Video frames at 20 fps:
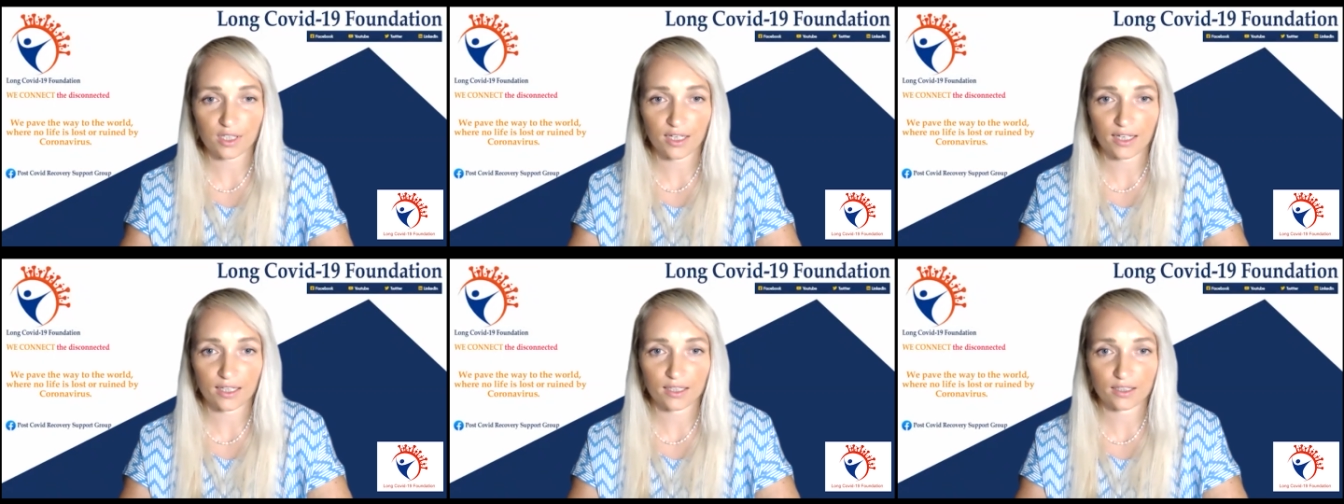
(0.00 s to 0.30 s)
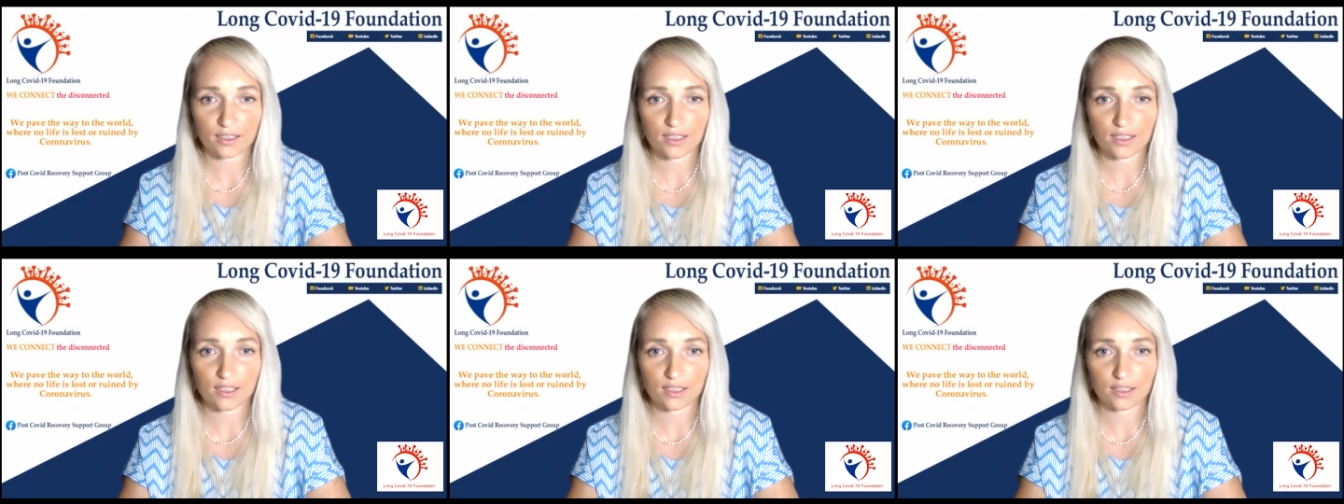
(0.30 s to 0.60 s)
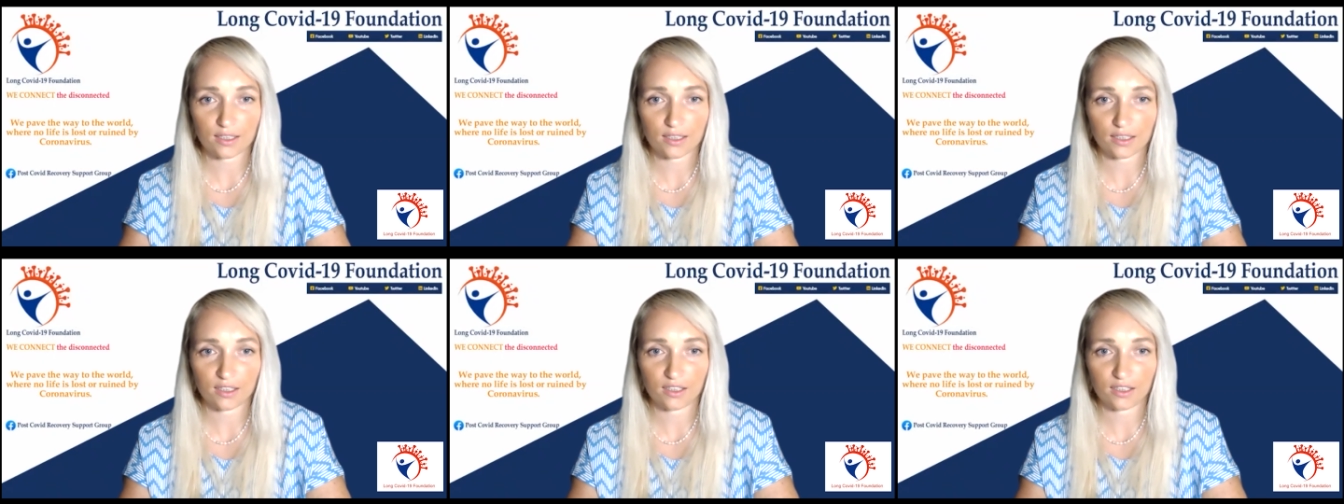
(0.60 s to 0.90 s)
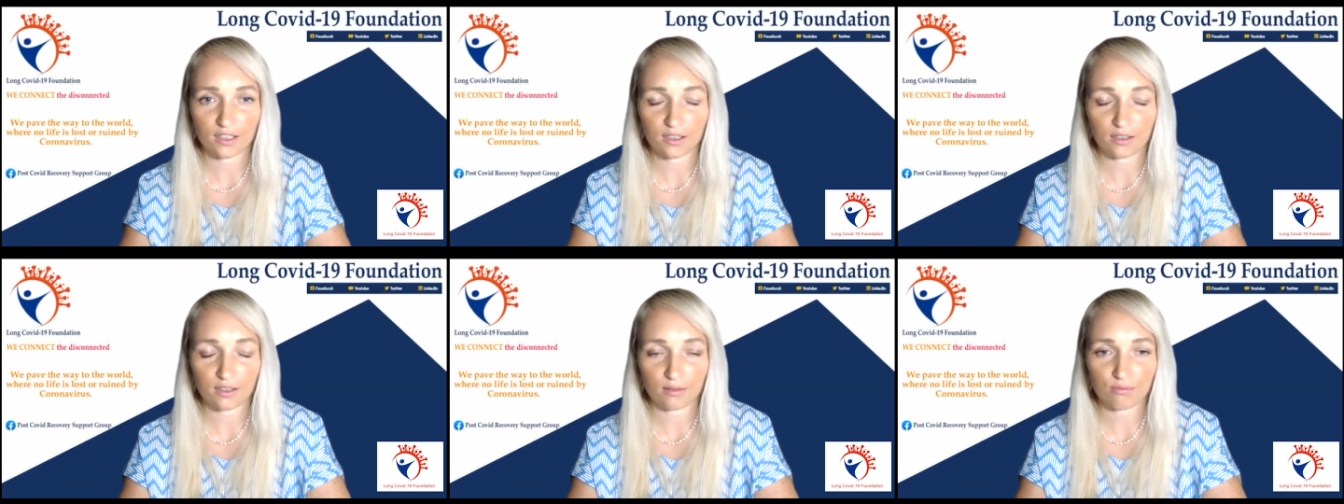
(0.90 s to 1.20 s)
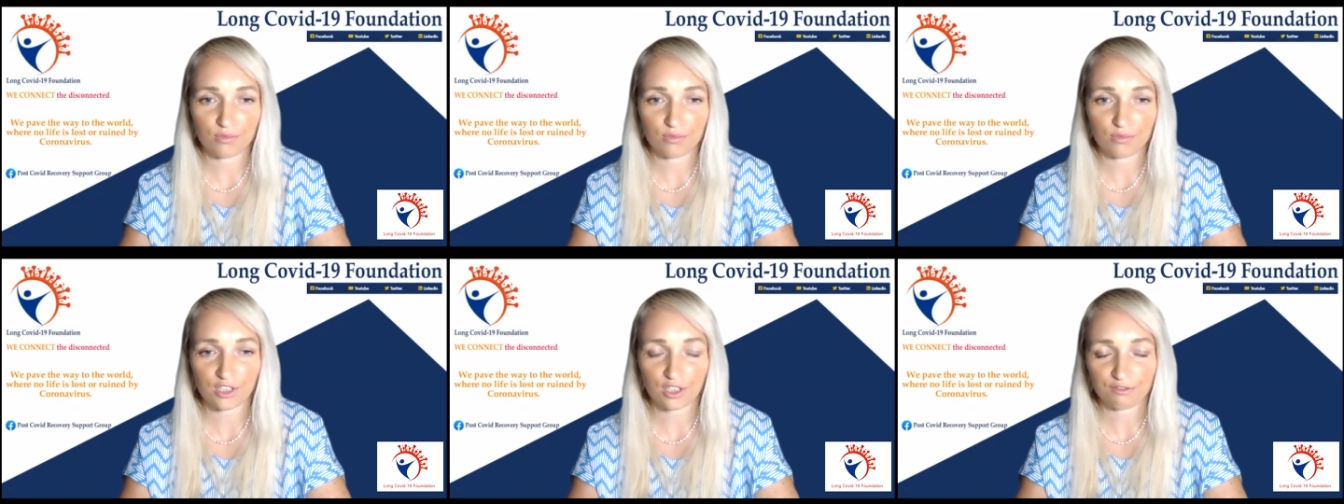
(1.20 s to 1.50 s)
and
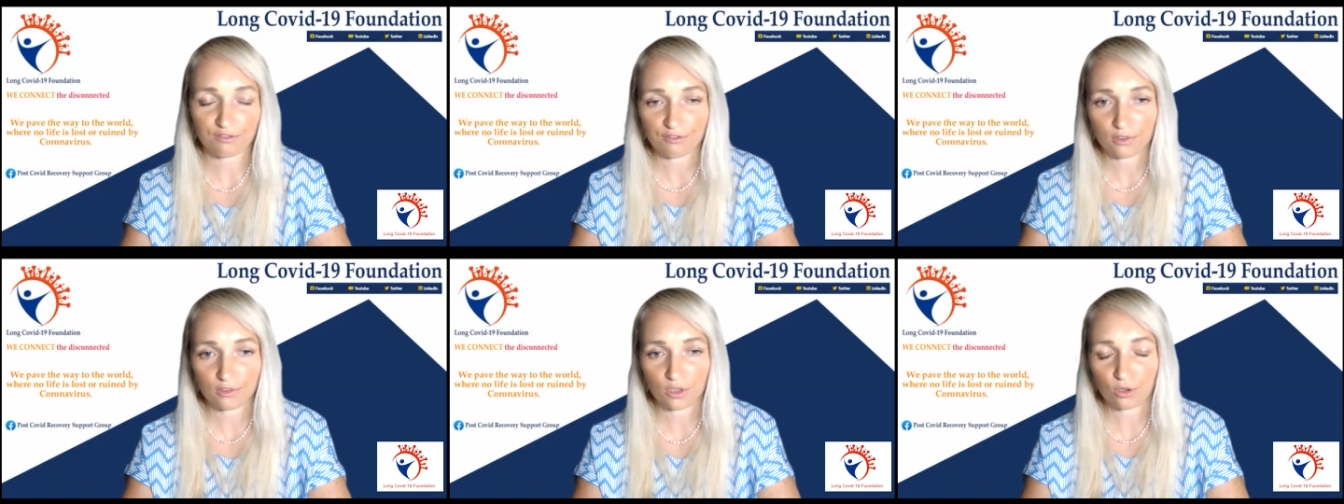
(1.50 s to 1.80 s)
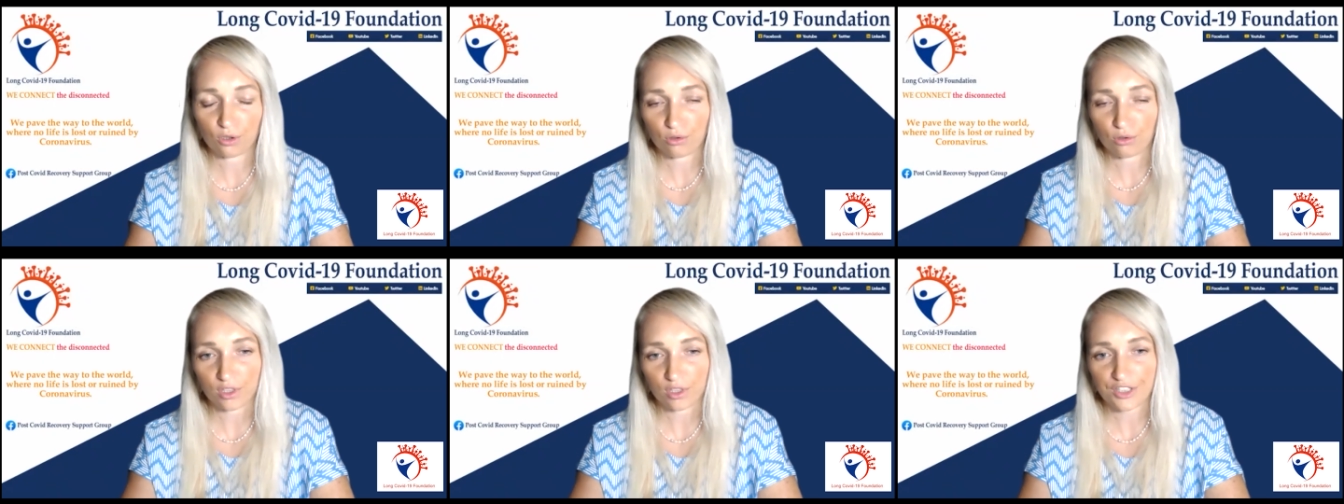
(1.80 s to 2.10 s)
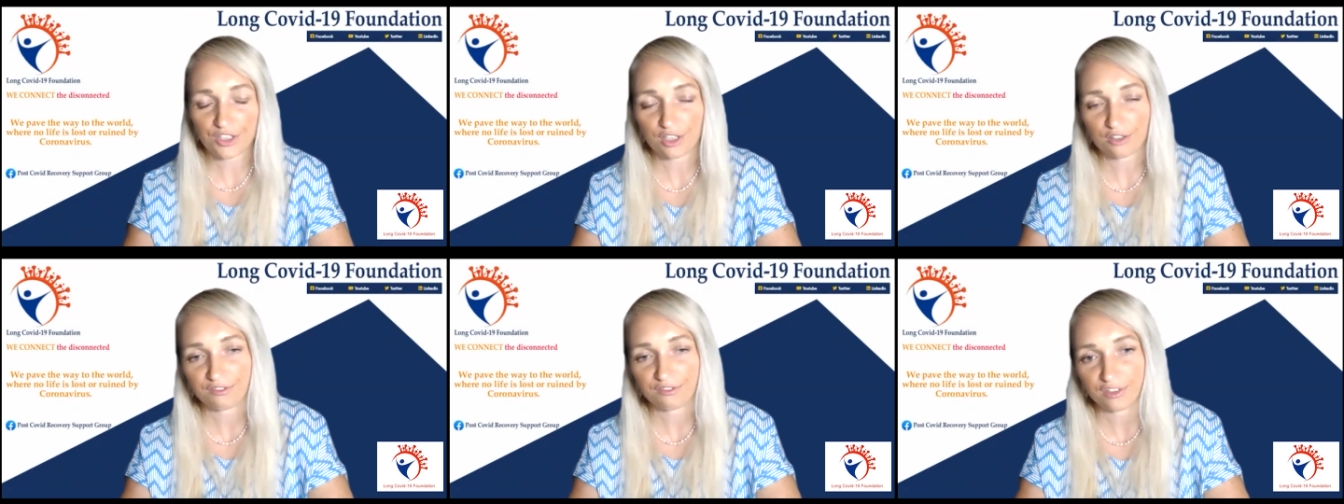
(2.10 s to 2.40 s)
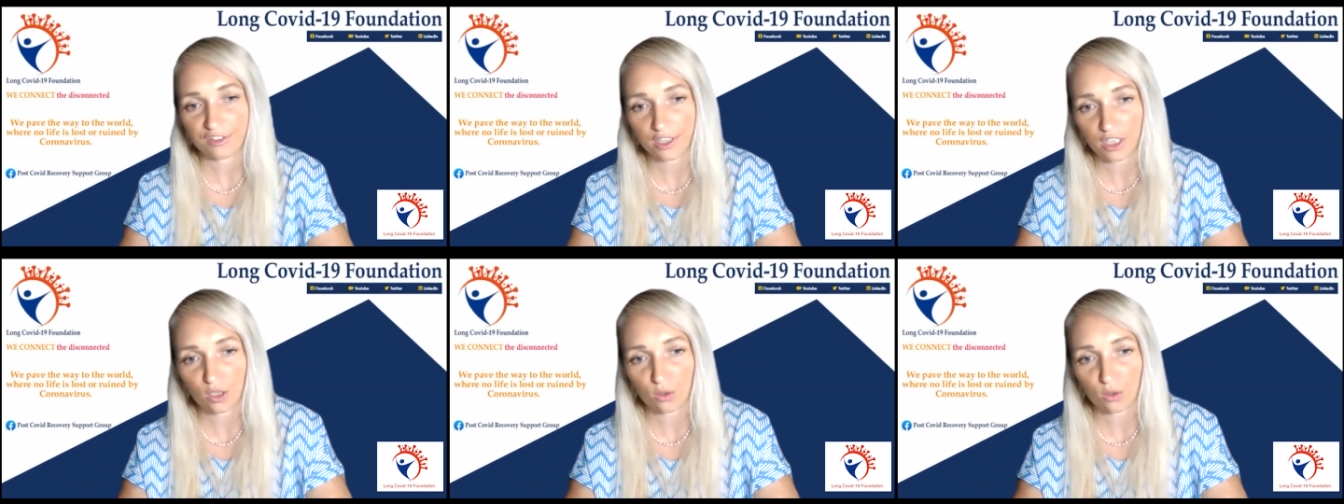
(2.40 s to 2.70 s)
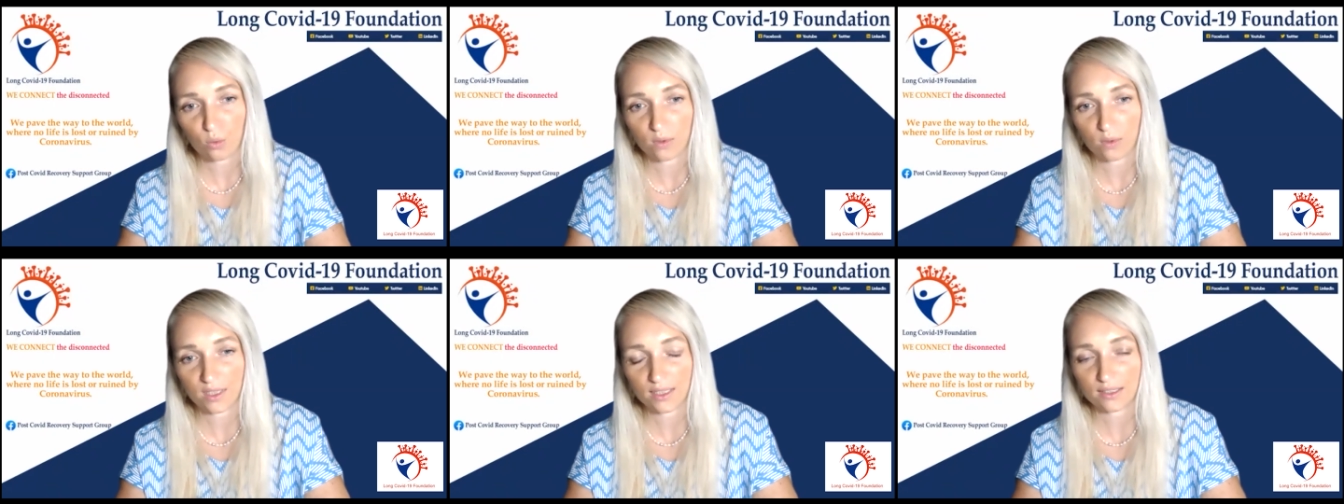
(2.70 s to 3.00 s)
who are suffering
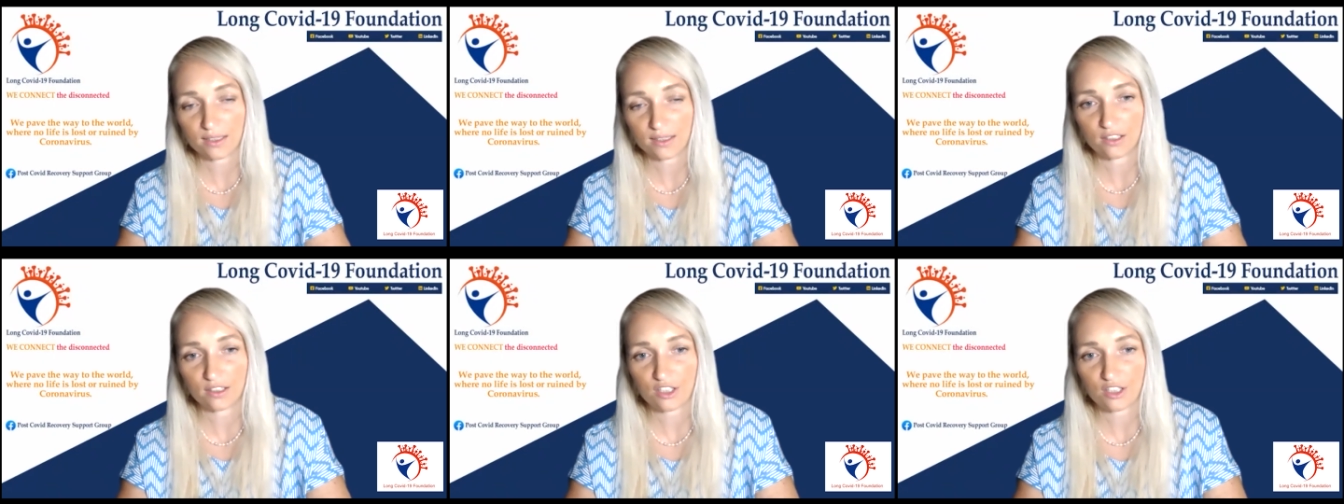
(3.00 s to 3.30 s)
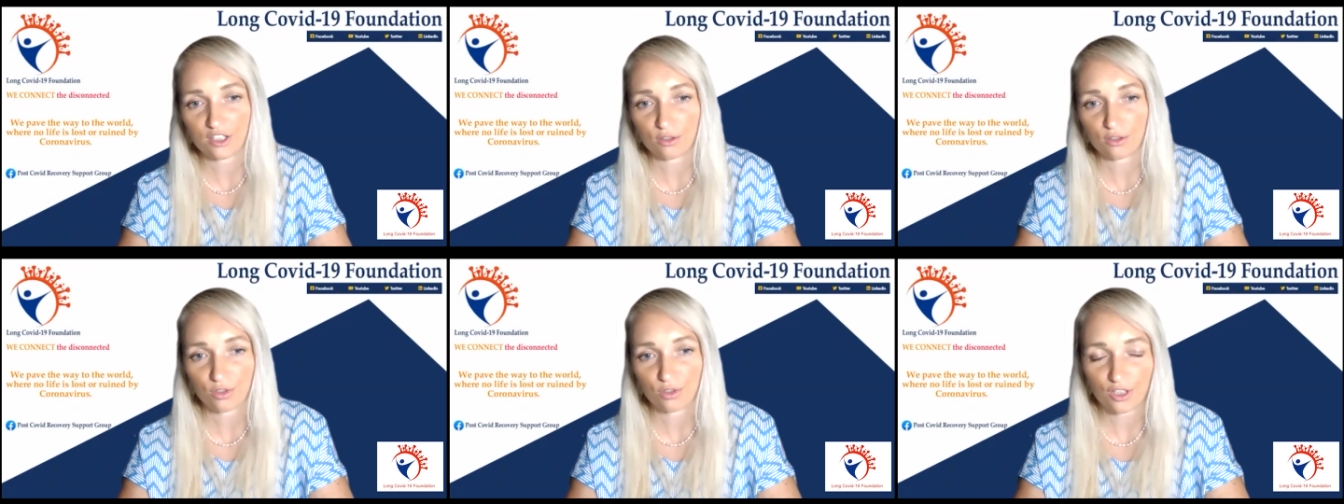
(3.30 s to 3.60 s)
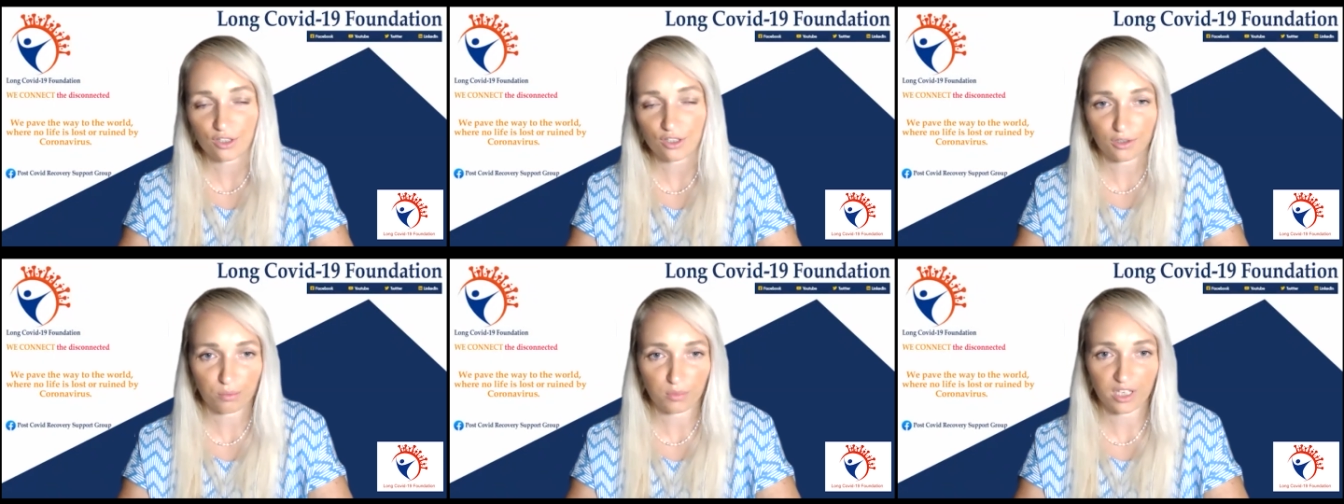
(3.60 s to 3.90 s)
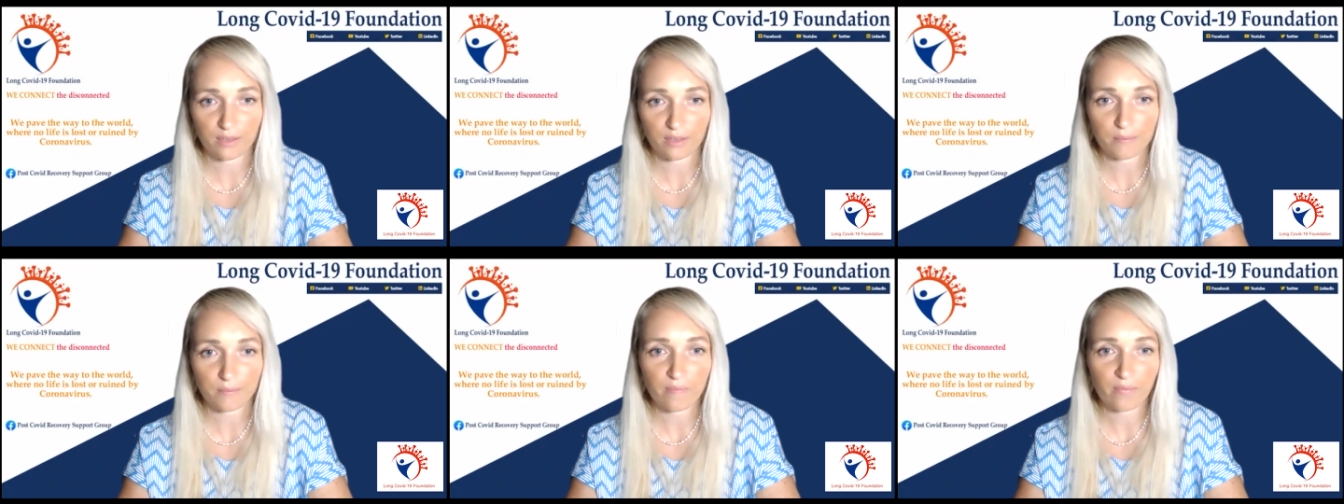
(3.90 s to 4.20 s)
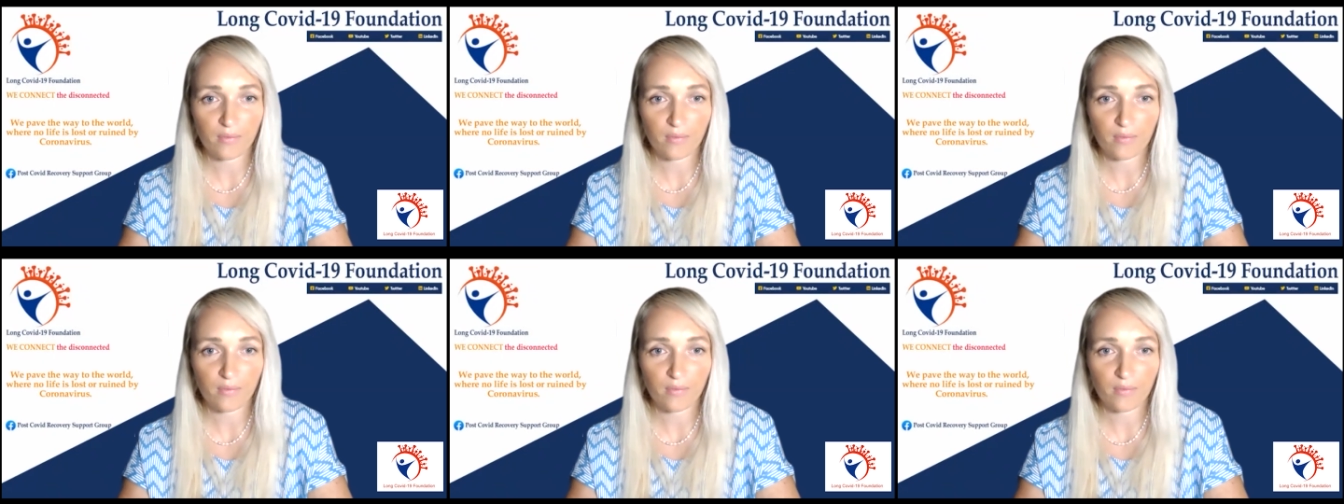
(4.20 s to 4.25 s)
with dysautonomy.